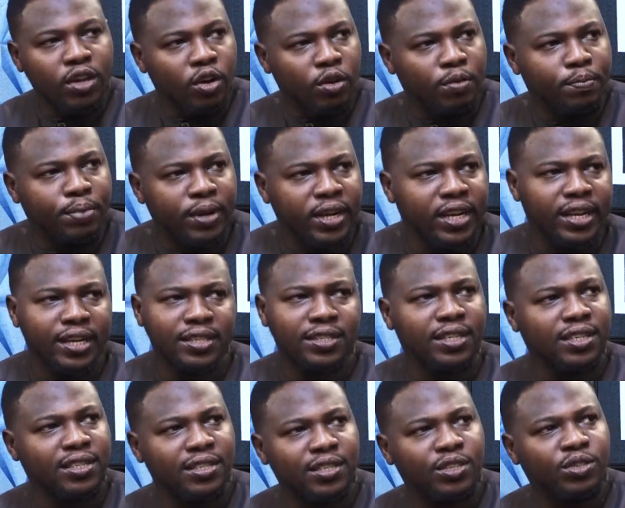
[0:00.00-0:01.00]
complain and
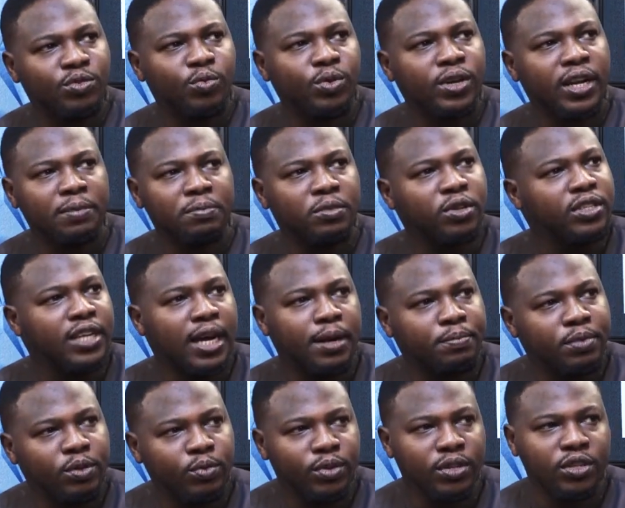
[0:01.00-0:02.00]
say, this is what I'm not
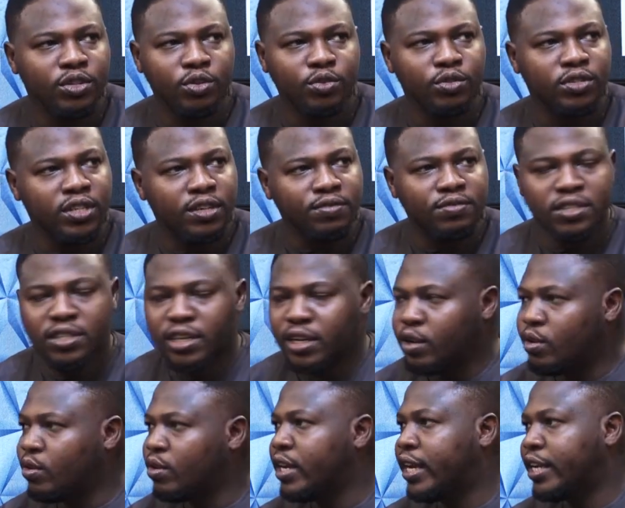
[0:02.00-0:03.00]
happy with your service
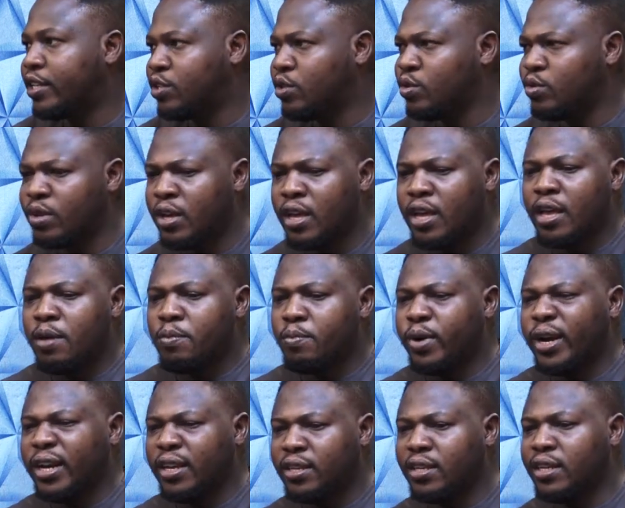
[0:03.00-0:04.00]
and all that. So,
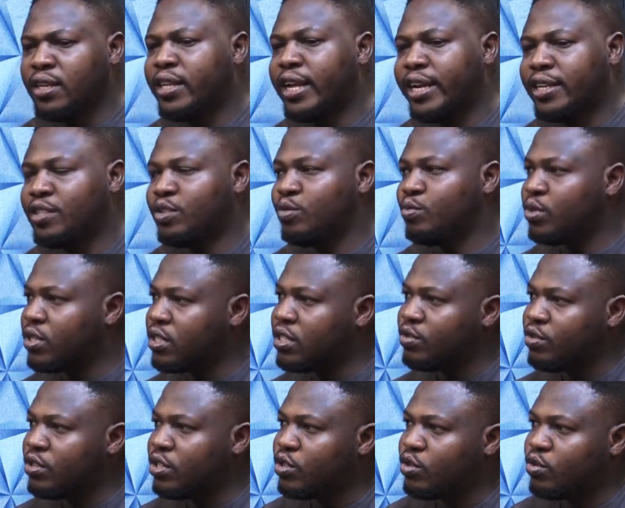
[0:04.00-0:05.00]
but I think that we
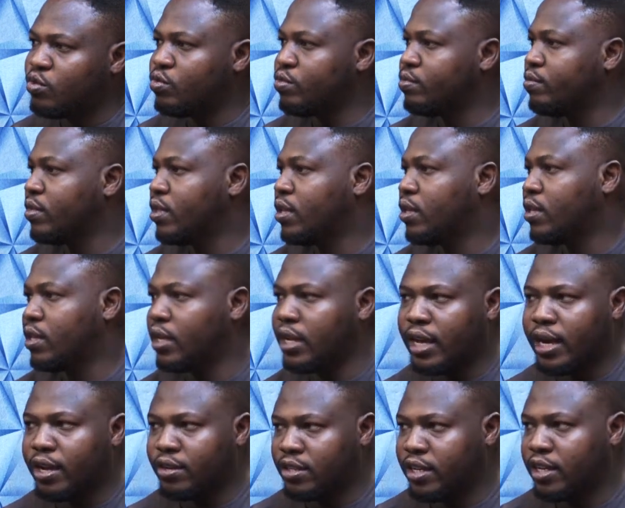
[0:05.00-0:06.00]
still need to
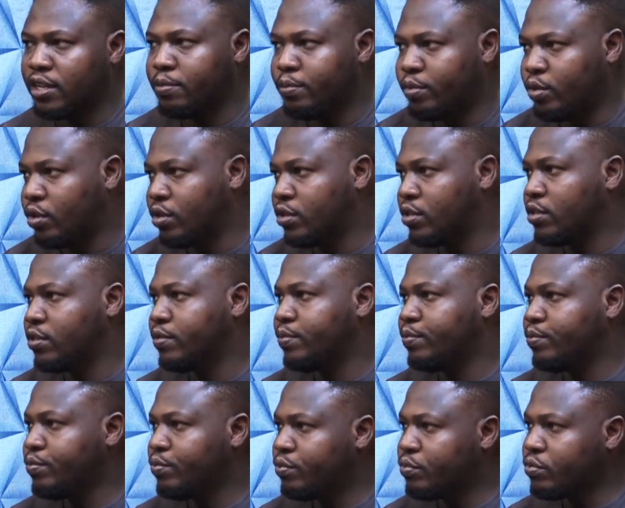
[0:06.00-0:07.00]
think outside the box.
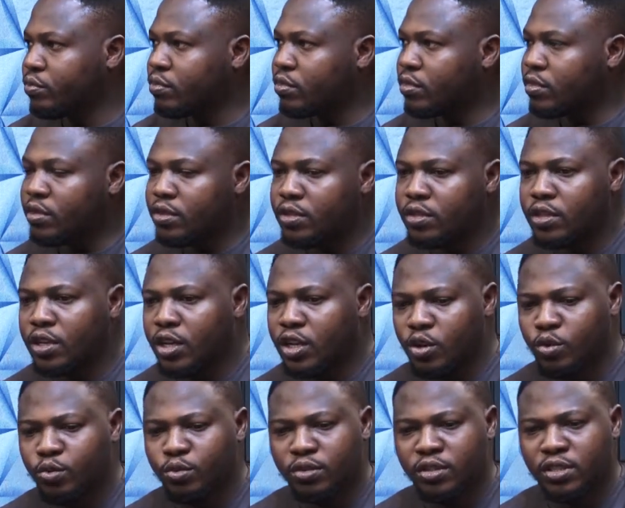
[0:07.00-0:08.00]

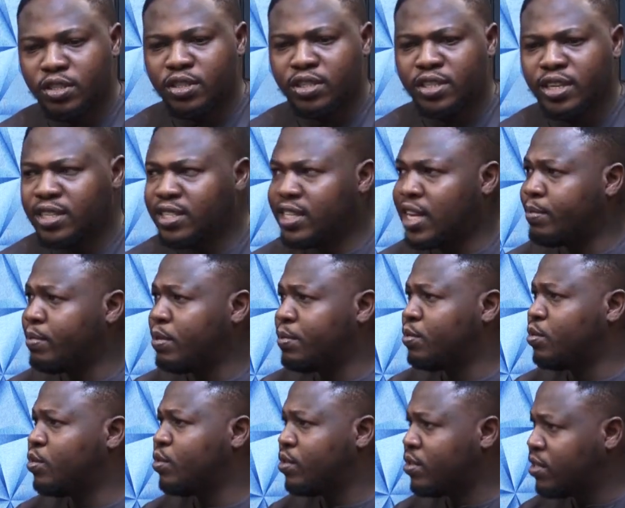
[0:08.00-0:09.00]
These days now
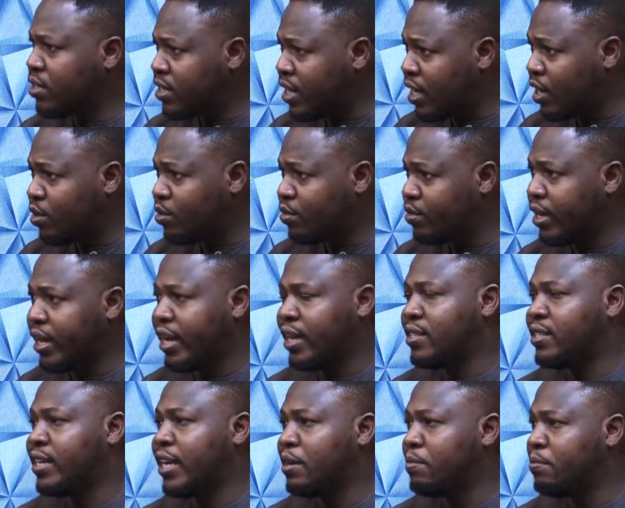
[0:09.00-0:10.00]
people sell
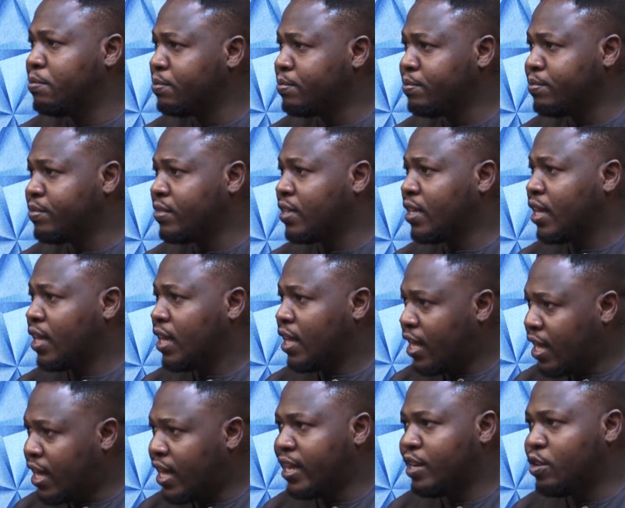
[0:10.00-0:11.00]
airtime.
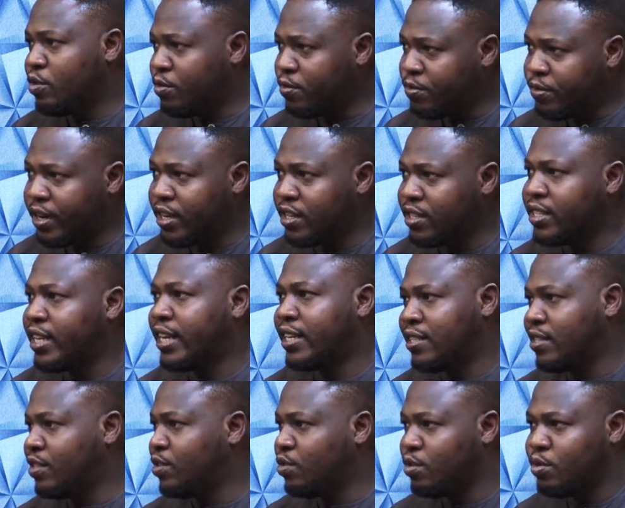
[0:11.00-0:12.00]
I know friends
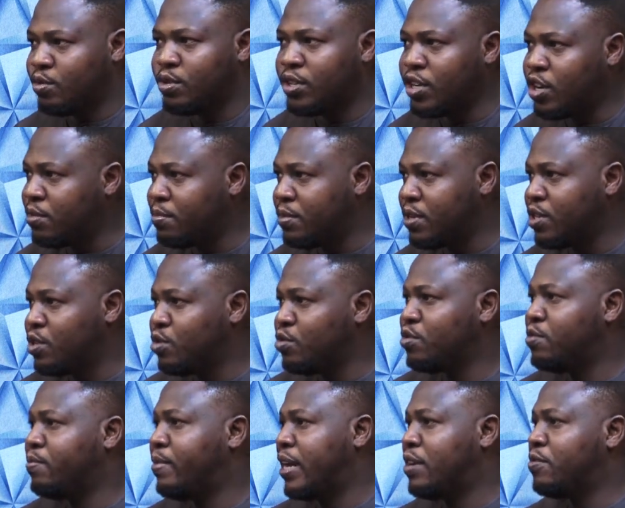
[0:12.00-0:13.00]
that will tell me,
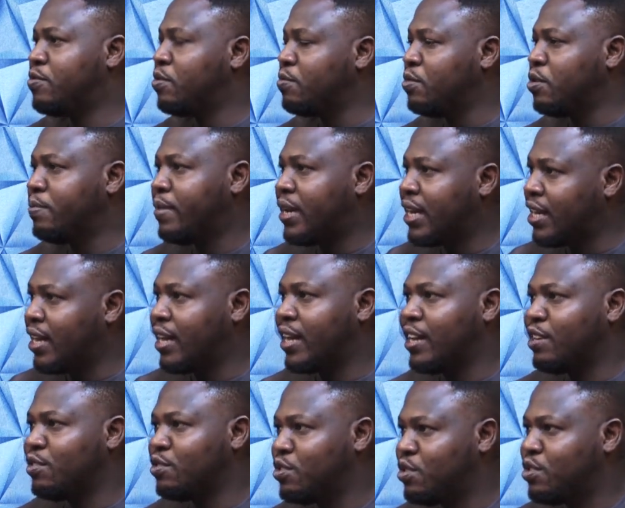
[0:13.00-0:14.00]
don't buy from your bank
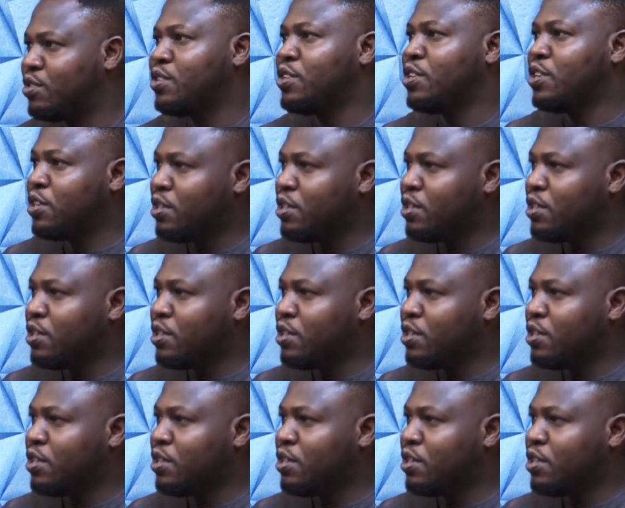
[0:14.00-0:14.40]
account.